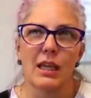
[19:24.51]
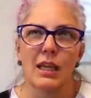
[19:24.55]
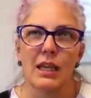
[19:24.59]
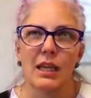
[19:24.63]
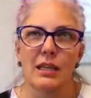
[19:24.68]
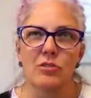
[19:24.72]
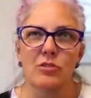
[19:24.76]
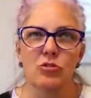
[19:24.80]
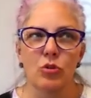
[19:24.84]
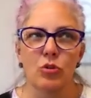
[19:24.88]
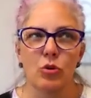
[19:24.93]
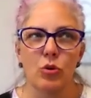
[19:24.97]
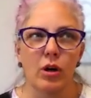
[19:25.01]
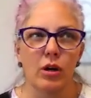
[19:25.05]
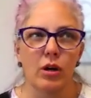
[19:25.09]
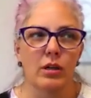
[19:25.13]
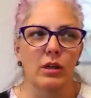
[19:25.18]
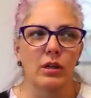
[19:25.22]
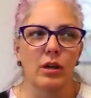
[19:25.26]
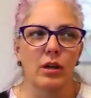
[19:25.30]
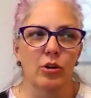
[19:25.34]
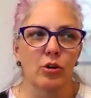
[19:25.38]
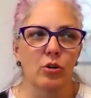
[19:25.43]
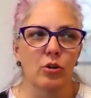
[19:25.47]
And so
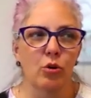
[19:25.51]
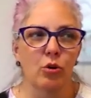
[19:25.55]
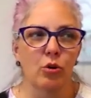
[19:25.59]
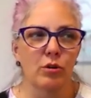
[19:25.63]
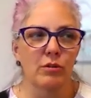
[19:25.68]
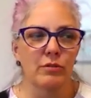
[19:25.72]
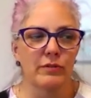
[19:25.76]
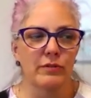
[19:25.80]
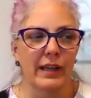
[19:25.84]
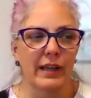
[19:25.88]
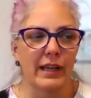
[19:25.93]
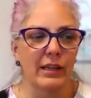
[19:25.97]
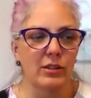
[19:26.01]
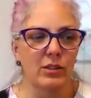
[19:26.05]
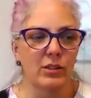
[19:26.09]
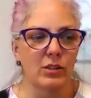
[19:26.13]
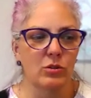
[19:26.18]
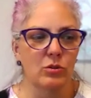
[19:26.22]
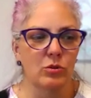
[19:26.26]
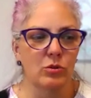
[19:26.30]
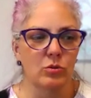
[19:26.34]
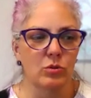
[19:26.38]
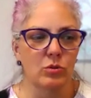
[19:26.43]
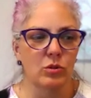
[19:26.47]
our core
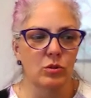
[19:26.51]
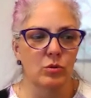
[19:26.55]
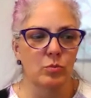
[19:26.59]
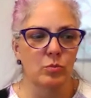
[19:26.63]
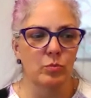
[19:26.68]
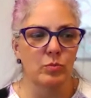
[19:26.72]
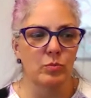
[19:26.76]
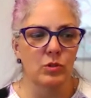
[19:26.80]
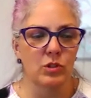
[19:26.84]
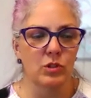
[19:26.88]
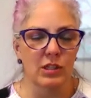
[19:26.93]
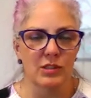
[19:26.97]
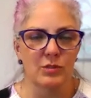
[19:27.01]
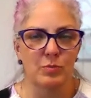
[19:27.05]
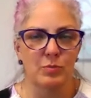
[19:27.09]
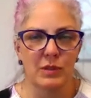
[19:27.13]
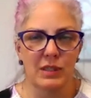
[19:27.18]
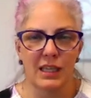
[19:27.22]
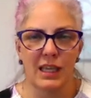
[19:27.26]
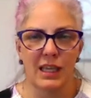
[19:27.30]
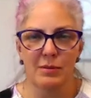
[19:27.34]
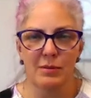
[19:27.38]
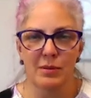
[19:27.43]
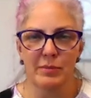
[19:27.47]
value just
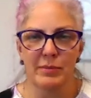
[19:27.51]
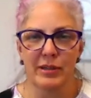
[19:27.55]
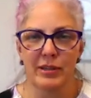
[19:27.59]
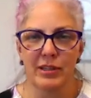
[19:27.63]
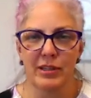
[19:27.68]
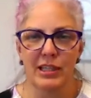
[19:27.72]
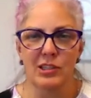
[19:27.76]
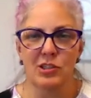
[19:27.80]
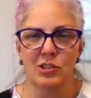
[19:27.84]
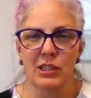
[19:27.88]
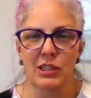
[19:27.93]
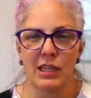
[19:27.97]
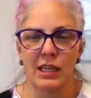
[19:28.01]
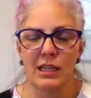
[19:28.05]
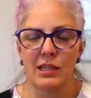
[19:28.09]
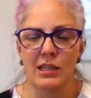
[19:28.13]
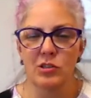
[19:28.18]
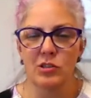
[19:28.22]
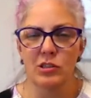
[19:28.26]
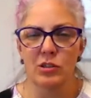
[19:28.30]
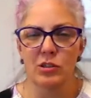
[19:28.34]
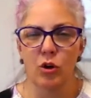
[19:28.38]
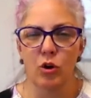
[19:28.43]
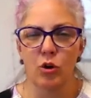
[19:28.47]
became about
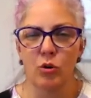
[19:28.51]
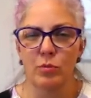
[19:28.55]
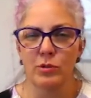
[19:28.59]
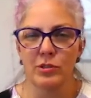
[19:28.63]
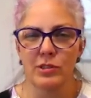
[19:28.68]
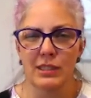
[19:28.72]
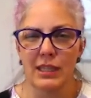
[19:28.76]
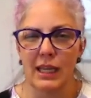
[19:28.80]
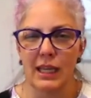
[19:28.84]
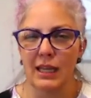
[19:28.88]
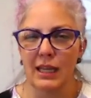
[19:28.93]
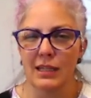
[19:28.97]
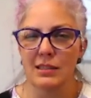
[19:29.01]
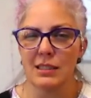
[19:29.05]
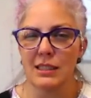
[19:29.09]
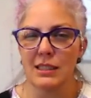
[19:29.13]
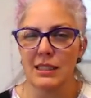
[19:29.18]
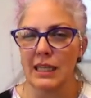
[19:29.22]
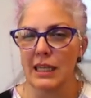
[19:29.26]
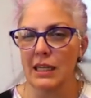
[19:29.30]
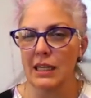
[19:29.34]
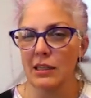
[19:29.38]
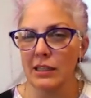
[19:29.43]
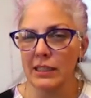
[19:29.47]
education almost
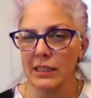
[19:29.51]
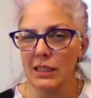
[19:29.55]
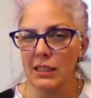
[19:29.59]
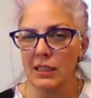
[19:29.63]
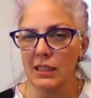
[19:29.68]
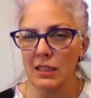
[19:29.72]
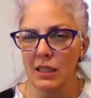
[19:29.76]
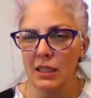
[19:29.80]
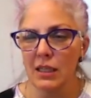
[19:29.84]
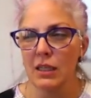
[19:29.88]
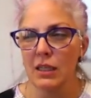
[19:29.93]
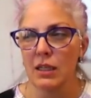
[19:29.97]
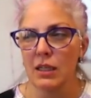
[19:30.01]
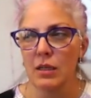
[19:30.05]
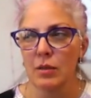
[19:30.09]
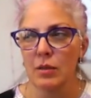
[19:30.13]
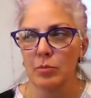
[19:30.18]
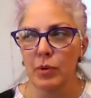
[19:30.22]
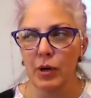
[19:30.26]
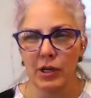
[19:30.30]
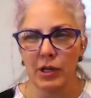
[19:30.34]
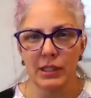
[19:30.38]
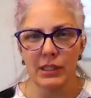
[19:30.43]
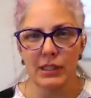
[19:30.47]
accidentally,
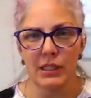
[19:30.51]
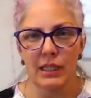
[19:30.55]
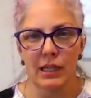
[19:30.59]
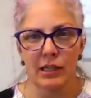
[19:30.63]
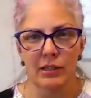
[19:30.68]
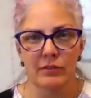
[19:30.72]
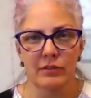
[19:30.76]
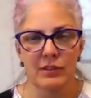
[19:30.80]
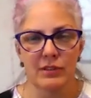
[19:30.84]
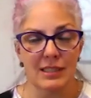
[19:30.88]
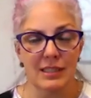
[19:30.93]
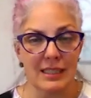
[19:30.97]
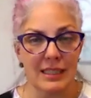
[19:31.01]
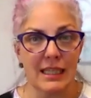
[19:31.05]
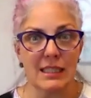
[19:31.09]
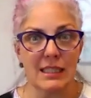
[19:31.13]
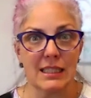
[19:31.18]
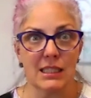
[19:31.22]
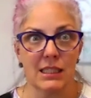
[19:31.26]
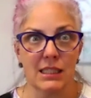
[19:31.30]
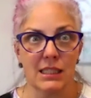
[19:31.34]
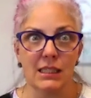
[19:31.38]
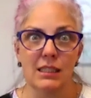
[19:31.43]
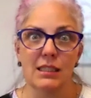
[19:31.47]
partly out of
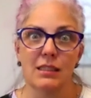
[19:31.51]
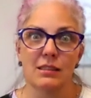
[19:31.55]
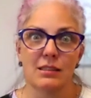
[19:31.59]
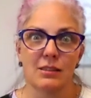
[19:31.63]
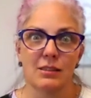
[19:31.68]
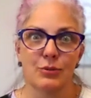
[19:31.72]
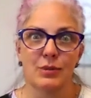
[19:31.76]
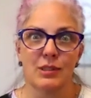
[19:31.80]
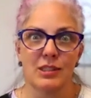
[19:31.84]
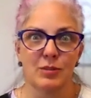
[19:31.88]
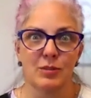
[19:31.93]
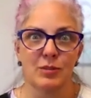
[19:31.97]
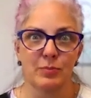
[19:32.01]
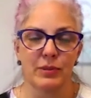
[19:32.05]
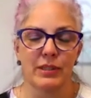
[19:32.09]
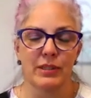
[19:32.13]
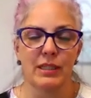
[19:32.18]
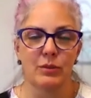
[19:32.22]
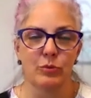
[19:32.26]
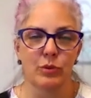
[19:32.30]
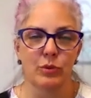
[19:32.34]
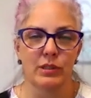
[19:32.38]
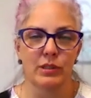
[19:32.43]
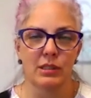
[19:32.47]
necessity to
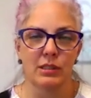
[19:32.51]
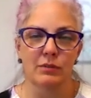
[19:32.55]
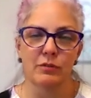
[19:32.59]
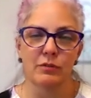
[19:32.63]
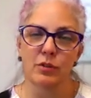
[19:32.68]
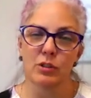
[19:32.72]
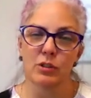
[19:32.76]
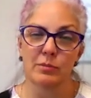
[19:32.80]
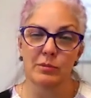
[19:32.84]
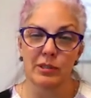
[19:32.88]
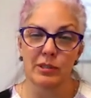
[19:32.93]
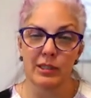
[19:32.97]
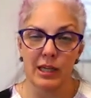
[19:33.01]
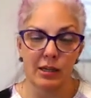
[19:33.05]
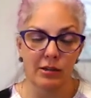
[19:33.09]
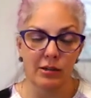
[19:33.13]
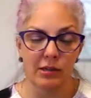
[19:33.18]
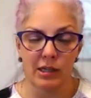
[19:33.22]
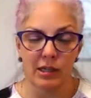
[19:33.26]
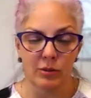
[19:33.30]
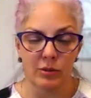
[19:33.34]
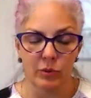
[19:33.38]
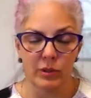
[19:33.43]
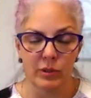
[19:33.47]
explain what the Affordable Care
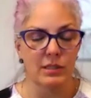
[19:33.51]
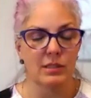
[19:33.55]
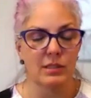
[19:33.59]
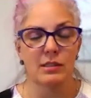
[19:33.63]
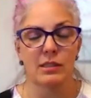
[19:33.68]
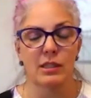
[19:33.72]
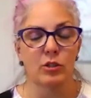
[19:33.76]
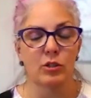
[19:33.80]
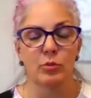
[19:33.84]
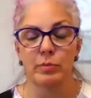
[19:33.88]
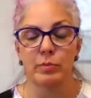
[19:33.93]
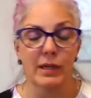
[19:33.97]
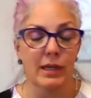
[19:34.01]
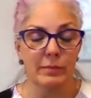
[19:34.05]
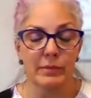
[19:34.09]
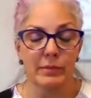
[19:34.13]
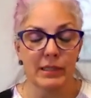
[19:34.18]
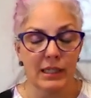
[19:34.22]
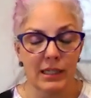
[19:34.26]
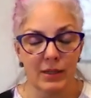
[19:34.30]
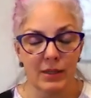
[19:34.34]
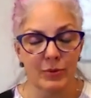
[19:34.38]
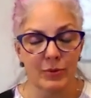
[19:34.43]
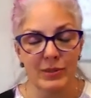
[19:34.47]
Act was, that
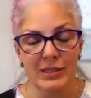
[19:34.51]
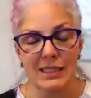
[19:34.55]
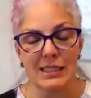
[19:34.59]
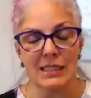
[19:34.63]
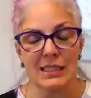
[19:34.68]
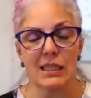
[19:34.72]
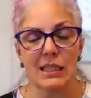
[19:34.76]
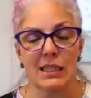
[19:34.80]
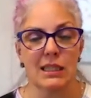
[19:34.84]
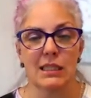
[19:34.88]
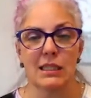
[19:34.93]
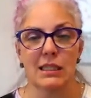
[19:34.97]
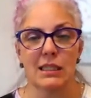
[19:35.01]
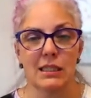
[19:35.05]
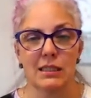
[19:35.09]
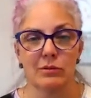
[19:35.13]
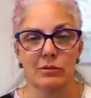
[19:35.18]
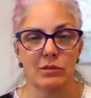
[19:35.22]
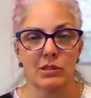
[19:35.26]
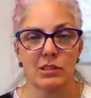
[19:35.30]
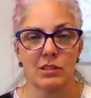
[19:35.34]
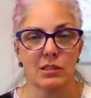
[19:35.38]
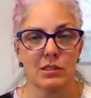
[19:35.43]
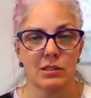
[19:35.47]
Obamacare wasn't a thing. It
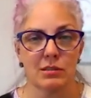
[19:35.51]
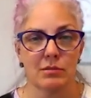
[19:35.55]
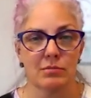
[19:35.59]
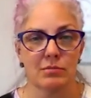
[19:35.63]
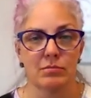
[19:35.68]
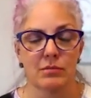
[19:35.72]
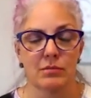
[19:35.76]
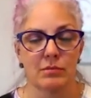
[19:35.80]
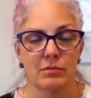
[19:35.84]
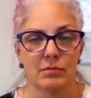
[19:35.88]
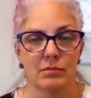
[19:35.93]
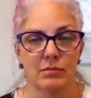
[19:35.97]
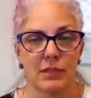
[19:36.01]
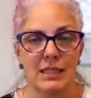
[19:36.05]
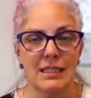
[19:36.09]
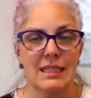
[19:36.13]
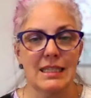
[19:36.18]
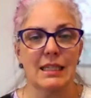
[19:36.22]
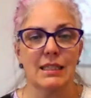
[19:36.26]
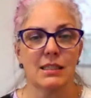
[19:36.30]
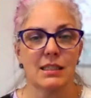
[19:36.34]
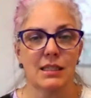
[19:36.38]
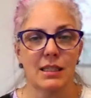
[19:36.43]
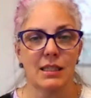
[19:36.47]
was just a
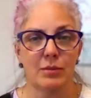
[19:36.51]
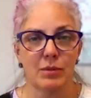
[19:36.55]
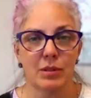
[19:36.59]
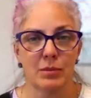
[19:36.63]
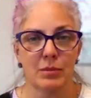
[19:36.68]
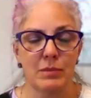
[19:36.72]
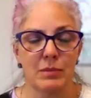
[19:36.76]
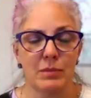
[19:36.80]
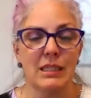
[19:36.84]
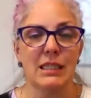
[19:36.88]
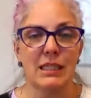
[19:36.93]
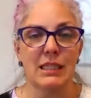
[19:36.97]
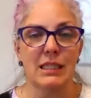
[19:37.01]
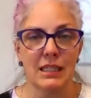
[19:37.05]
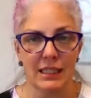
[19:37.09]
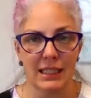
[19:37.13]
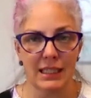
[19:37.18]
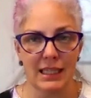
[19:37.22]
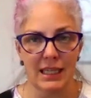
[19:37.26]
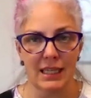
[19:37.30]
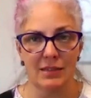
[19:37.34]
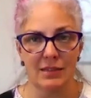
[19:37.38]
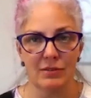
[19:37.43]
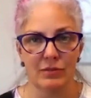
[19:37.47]
nickname the media
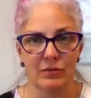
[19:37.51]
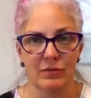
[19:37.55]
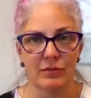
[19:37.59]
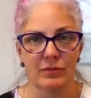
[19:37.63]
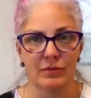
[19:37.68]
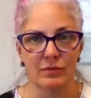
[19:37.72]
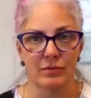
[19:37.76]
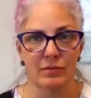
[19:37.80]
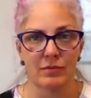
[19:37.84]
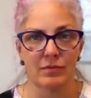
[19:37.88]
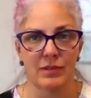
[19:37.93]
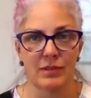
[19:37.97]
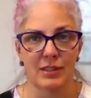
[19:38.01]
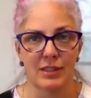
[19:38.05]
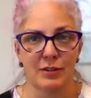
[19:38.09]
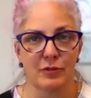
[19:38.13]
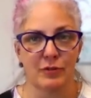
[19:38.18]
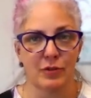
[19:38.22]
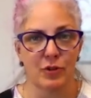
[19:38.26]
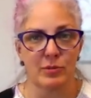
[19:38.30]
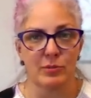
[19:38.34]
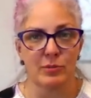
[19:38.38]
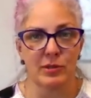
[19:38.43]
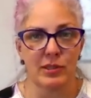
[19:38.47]
gave the
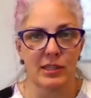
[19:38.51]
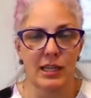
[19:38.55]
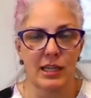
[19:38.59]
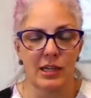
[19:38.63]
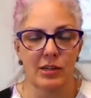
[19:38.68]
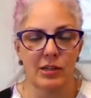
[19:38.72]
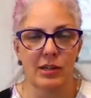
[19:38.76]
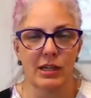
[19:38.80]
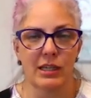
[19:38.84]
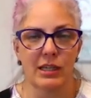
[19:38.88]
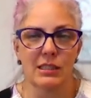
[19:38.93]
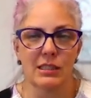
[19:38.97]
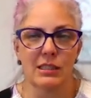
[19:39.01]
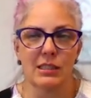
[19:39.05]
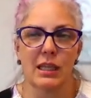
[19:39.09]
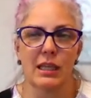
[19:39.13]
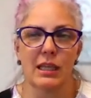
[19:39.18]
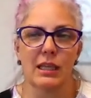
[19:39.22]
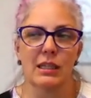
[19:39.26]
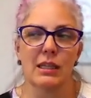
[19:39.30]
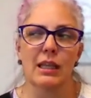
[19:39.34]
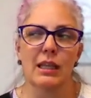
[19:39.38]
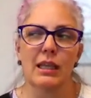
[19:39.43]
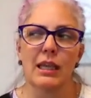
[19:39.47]
Affordable Care Act,
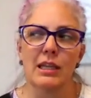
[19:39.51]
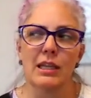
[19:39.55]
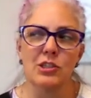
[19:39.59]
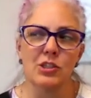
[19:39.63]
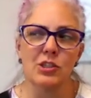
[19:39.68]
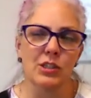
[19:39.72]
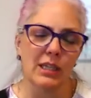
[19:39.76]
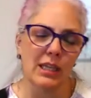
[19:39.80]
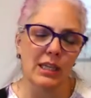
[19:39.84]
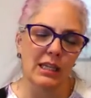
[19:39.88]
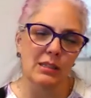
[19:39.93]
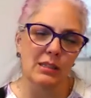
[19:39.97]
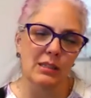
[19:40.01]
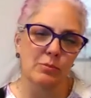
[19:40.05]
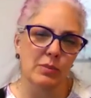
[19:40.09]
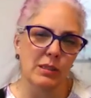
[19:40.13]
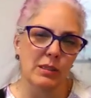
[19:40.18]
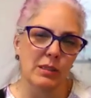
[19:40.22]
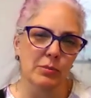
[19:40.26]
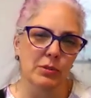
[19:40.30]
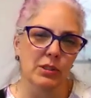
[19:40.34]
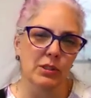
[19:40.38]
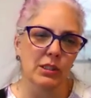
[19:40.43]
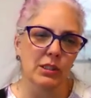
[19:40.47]
and educating
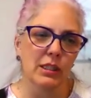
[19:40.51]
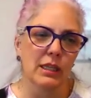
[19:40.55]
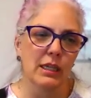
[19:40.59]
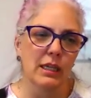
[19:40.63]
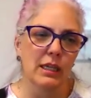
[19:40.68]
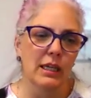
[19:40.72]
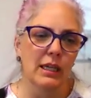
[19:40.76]
people.